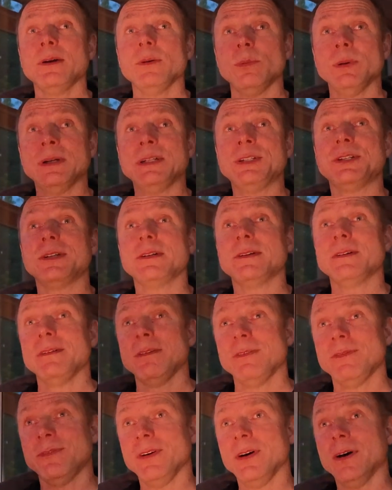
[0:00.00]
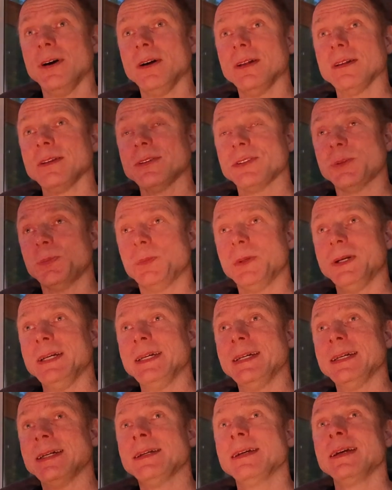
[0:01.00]
winter, fall,
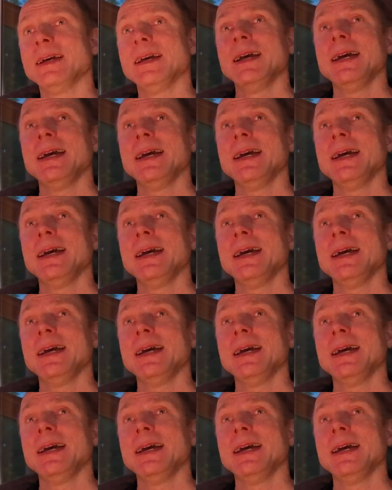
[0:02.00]
spring.